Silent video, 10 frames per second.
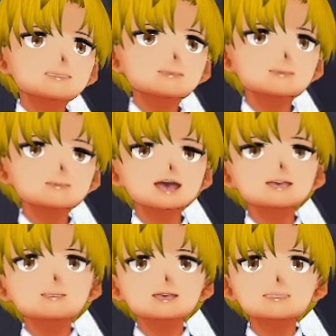side
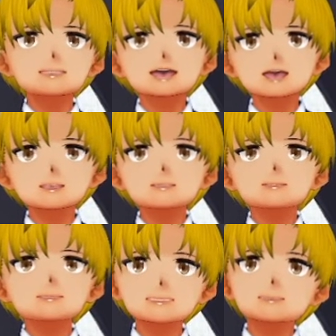story title
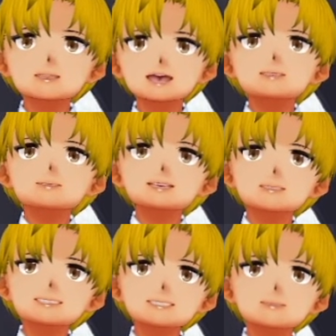name drops right
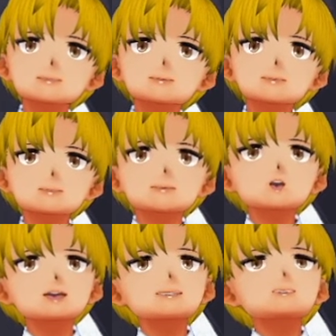there.
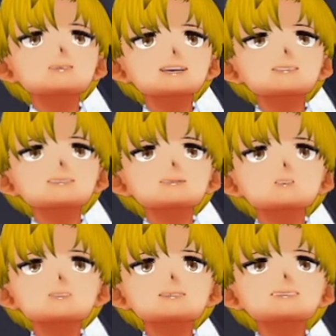What new lessons will
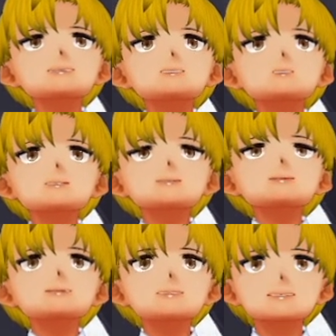the future hold for
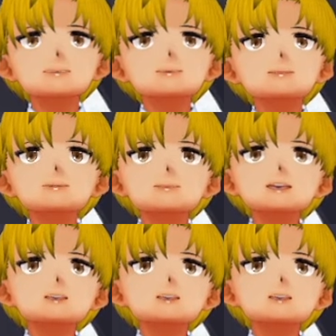the literature club?